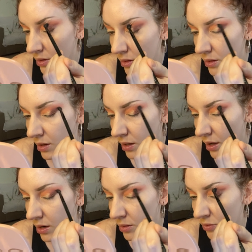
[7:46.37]
and then
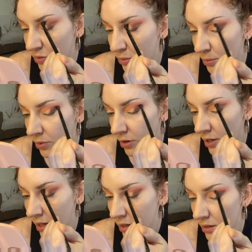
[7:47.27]
kind of
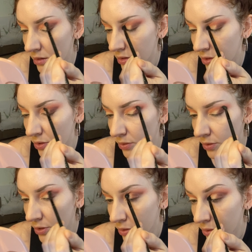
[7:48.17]
bring it
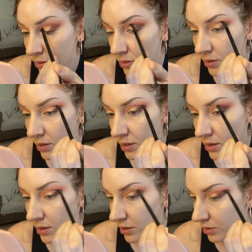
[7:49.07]
through
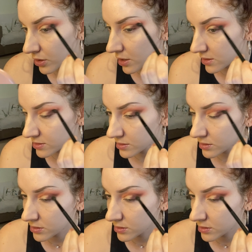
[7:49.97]
in the crease.